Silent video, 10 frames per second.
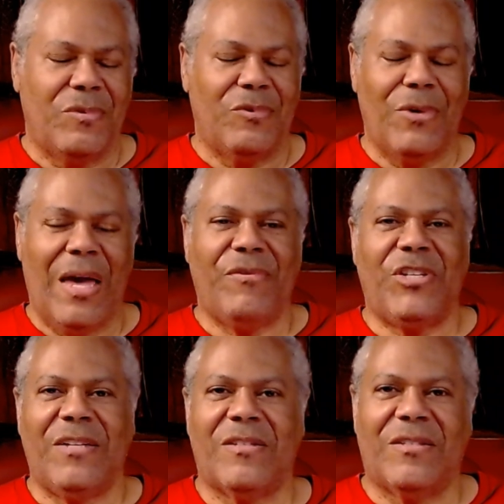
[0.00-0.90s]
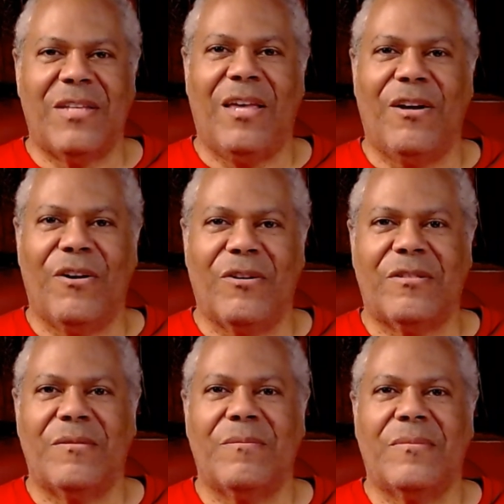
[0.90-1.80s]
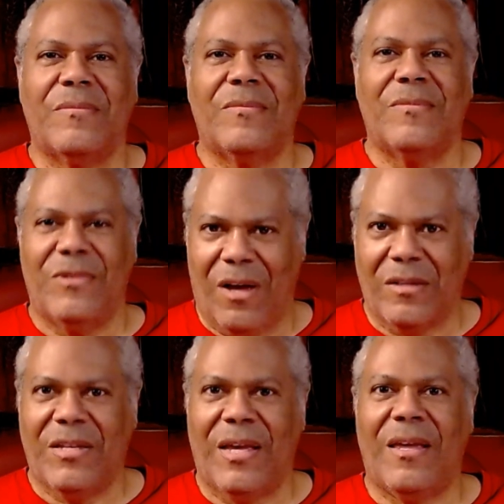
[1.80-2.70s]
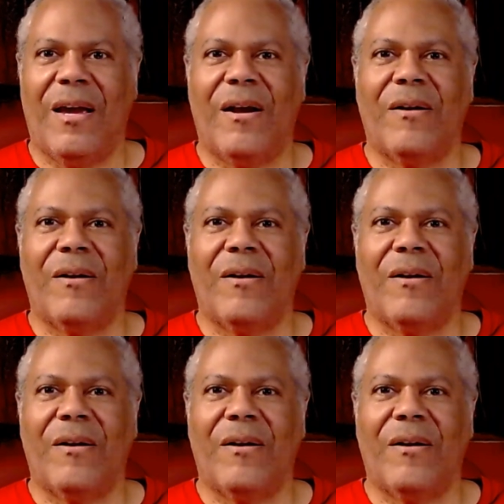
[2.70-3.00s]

You have a chance to say yours. Y'all take care.